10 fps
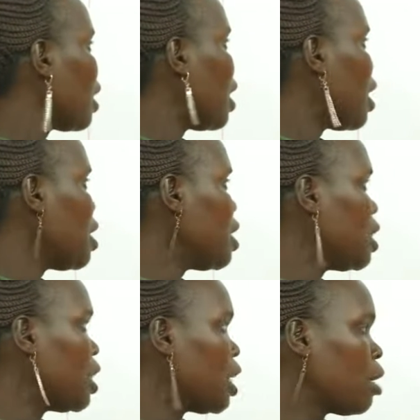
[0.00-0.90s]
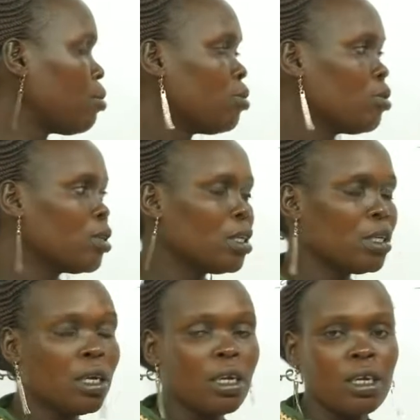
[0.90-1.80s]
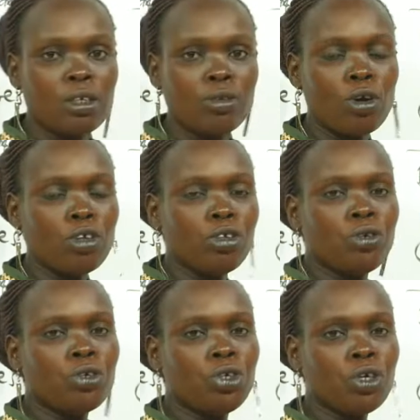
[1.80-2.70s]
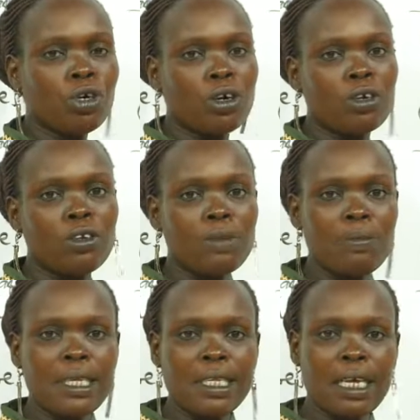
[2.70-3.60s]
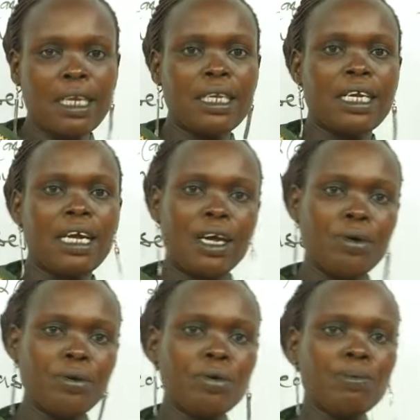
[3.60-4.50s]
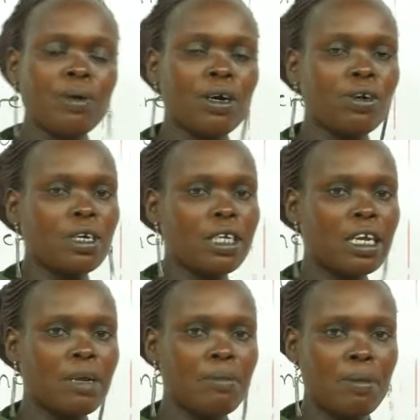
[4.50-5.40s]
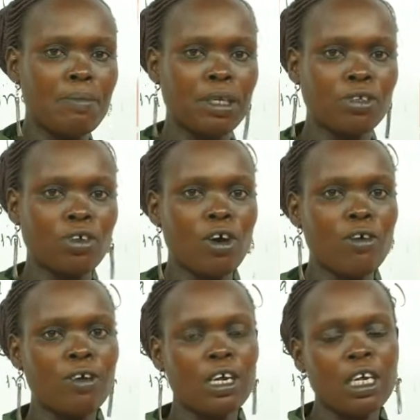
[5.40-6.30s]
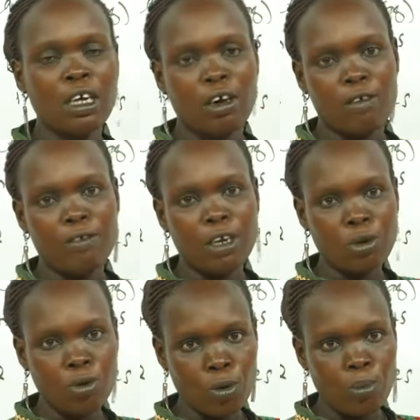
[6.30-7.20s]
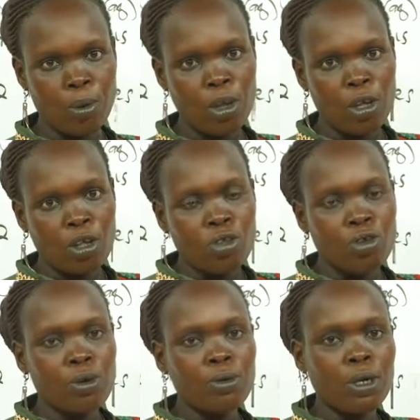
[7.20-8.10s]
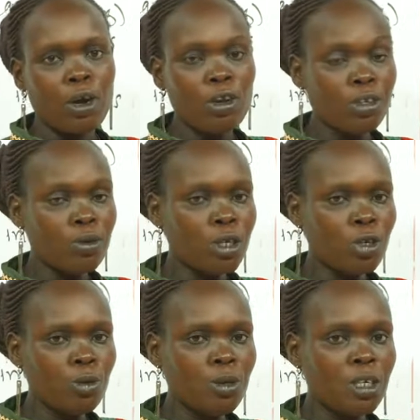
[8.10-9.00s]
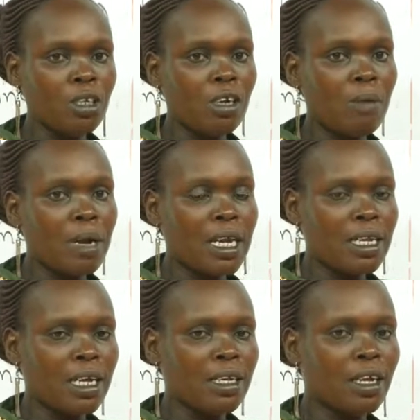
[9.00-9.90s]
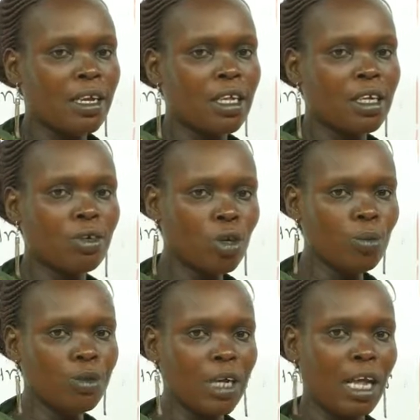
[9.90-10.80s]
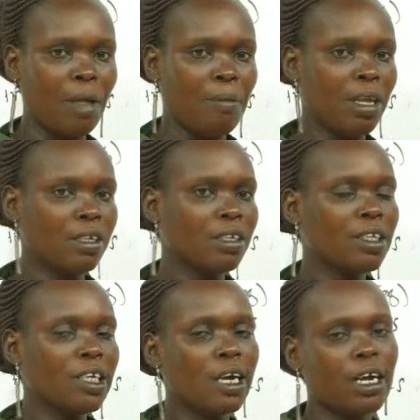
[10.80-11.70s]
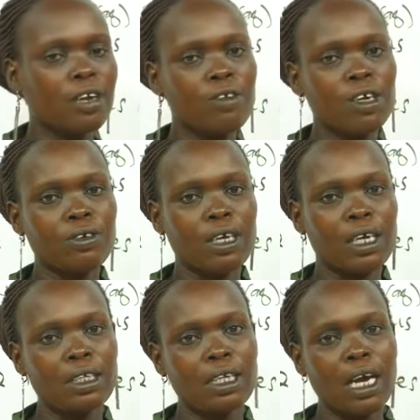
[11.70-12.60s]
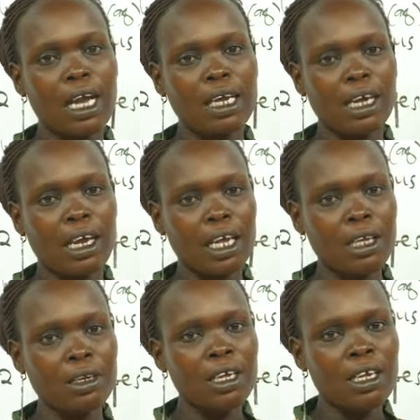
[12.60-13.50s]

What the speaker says: learning them to also to show or to represent the other group or the other members of the group. So we need to put into our mind that the group 2 elements, they are referred to as the alkaline